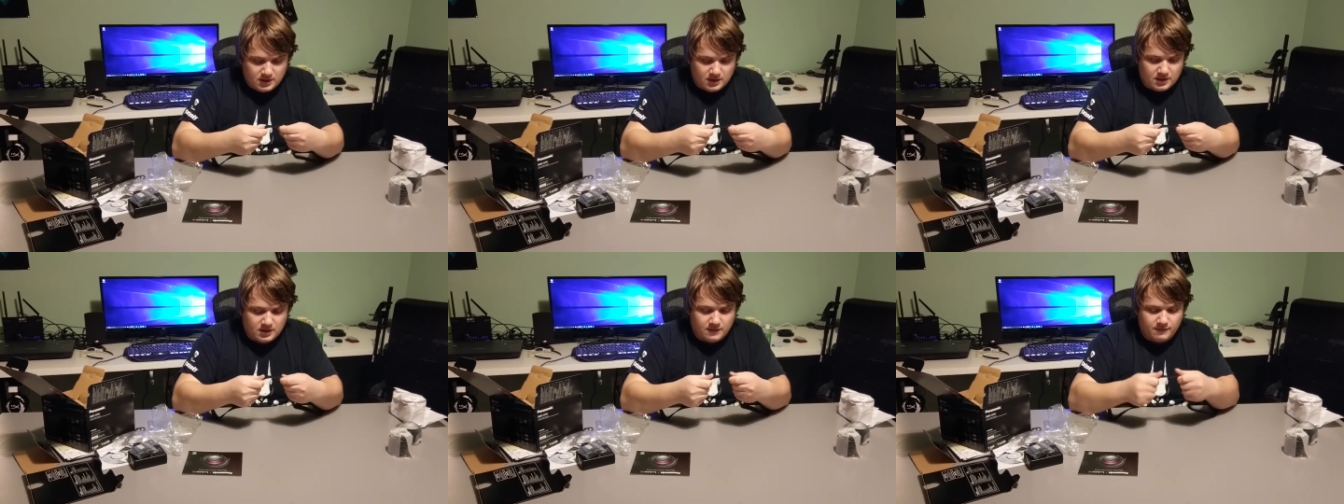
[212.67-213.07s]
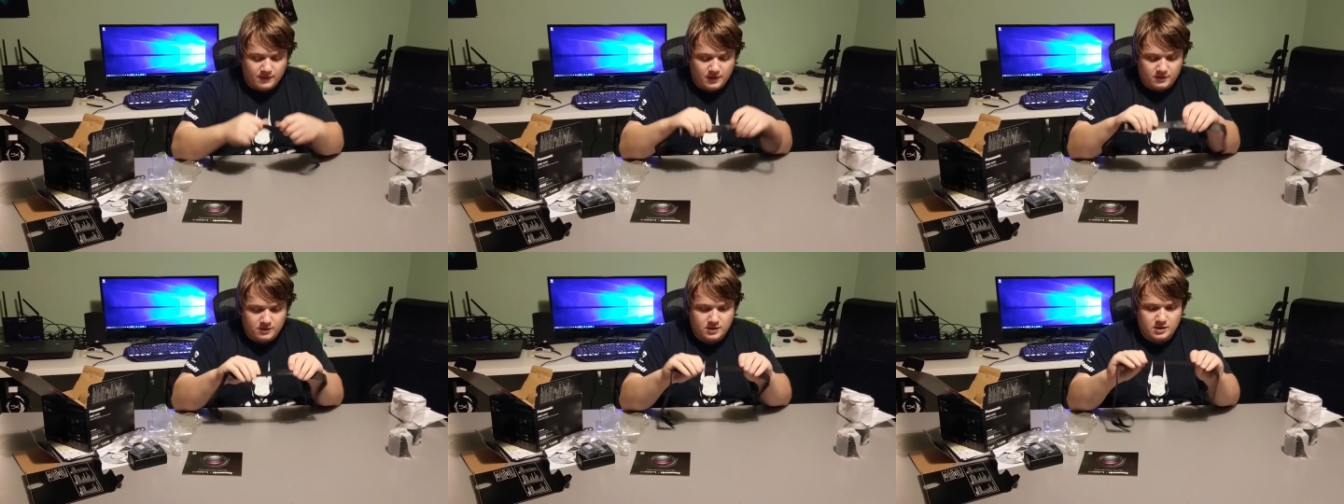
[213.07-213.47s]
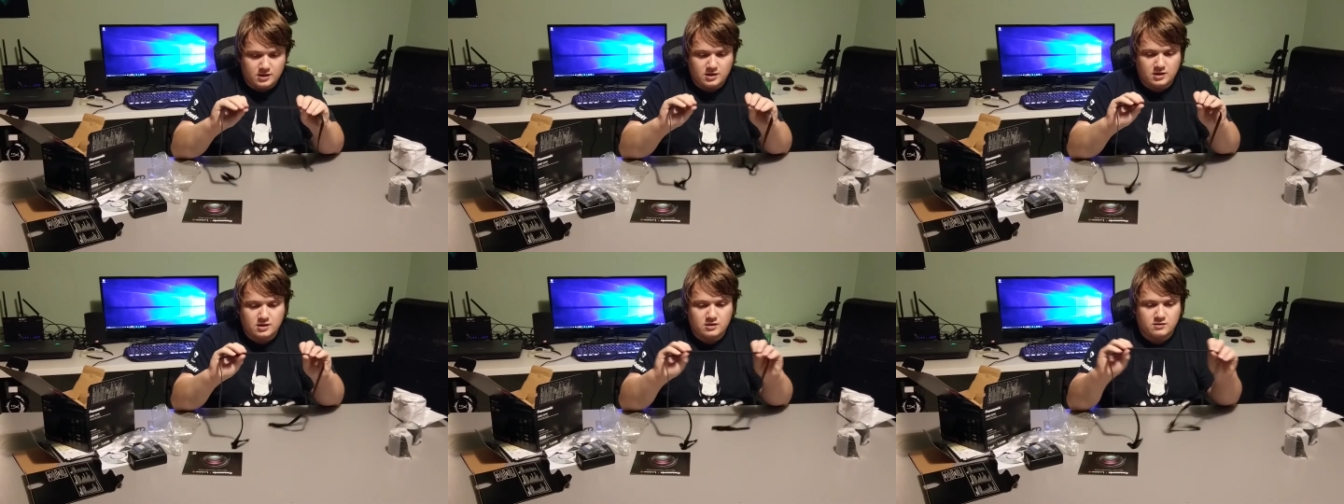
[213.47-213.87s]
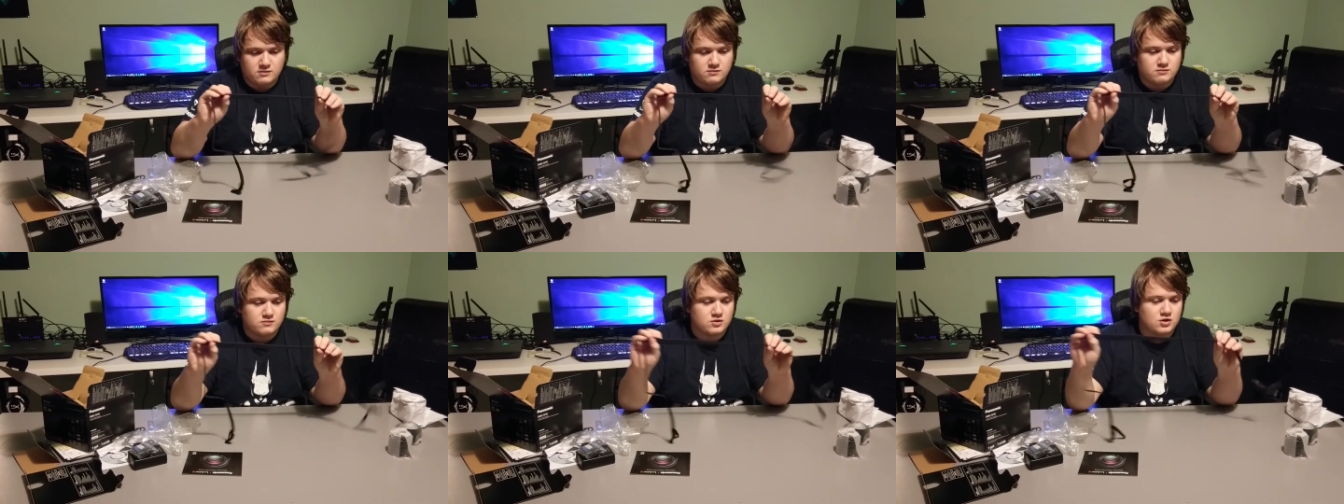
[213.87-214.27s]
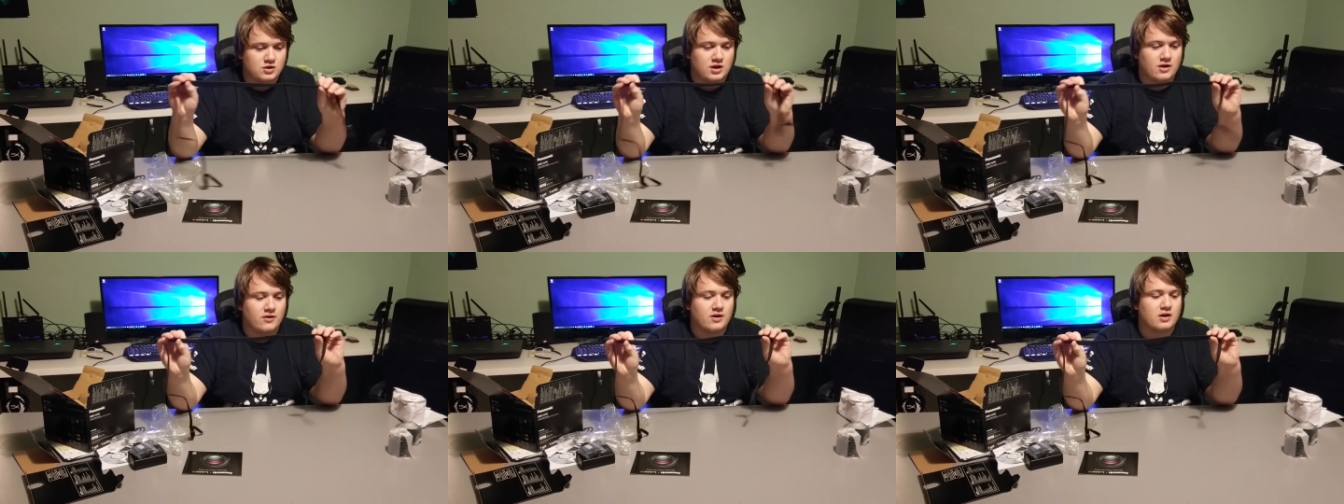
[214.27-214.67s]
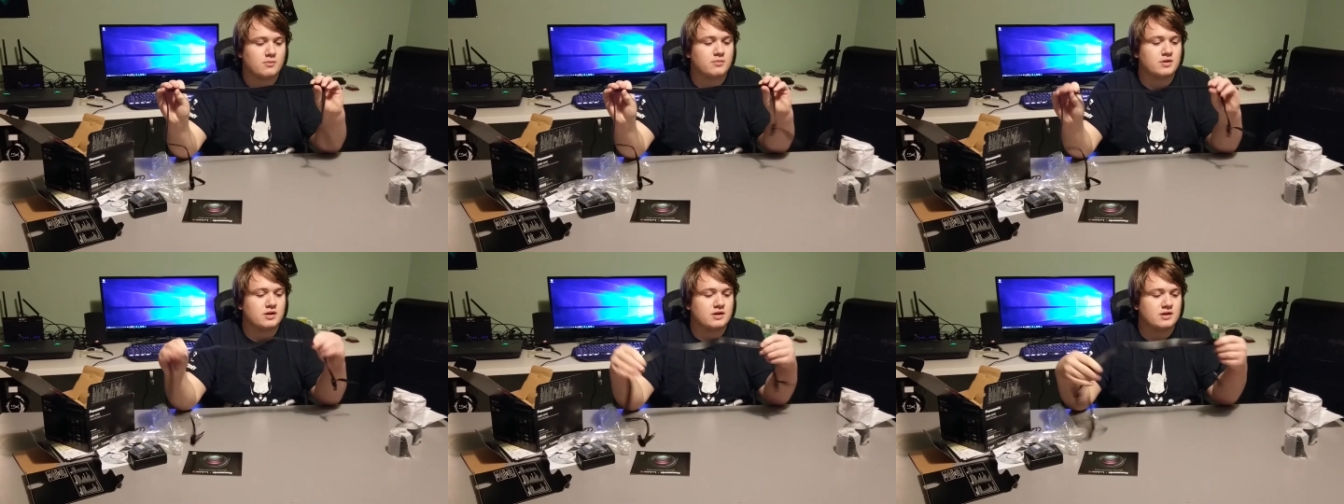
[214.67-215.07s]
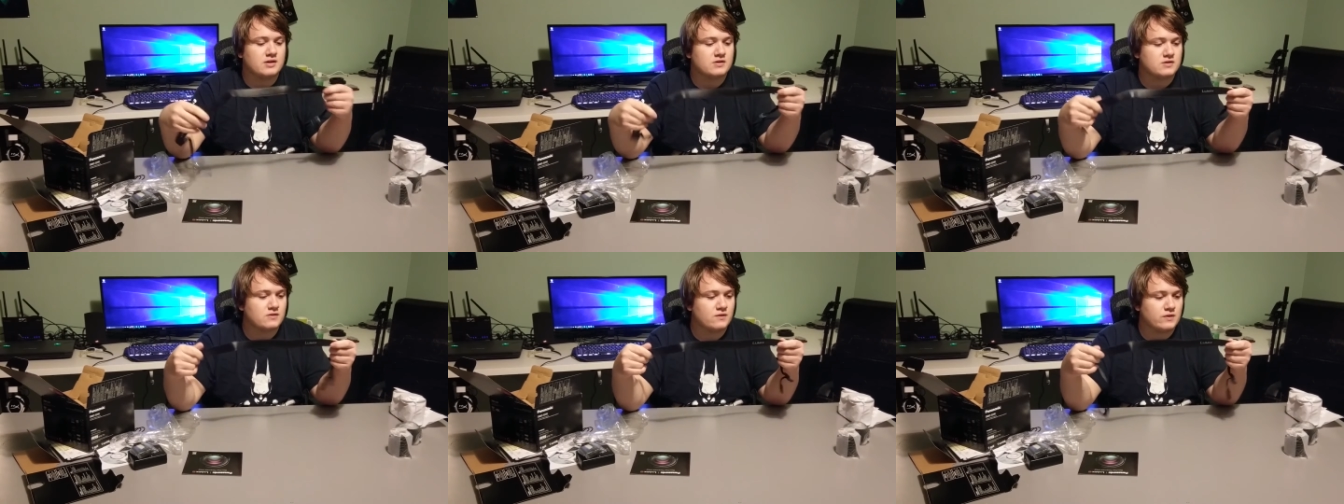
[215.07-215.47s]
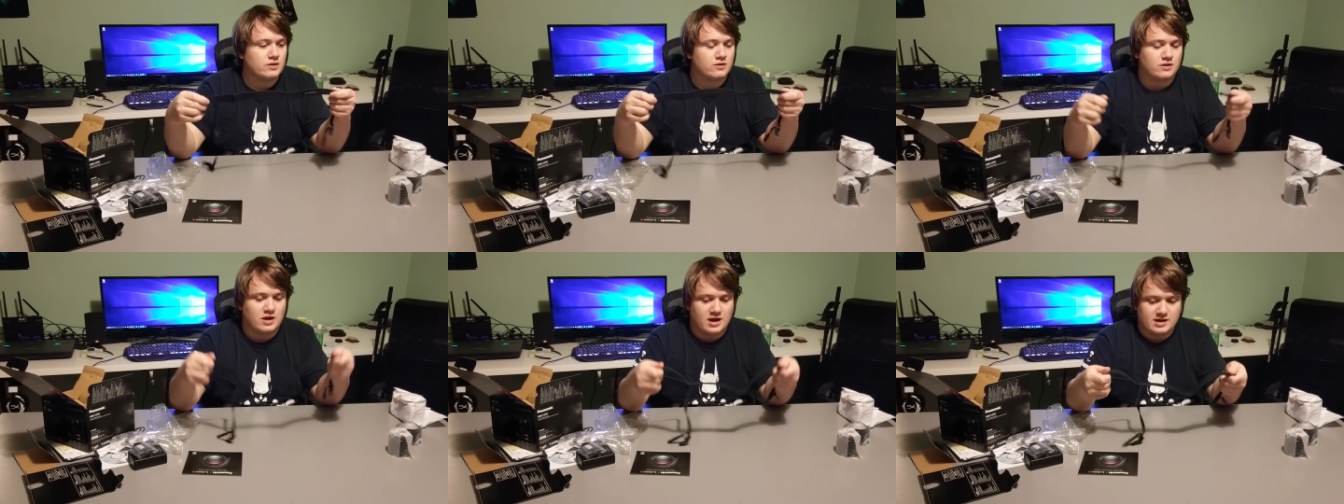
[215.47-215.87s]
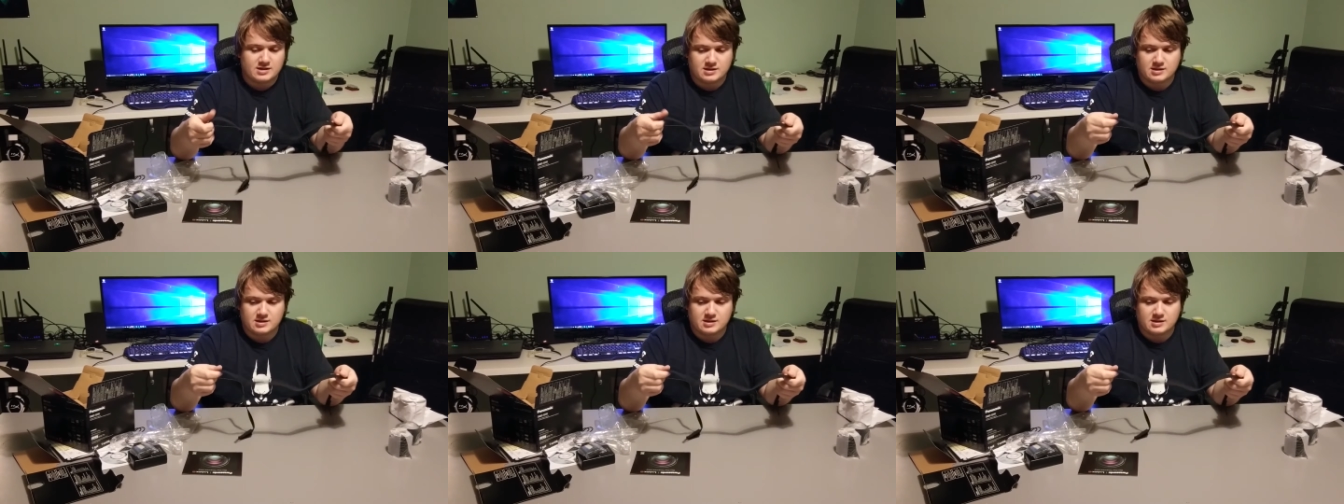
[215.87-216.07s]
Uh, fairly generic, but it does feel nice.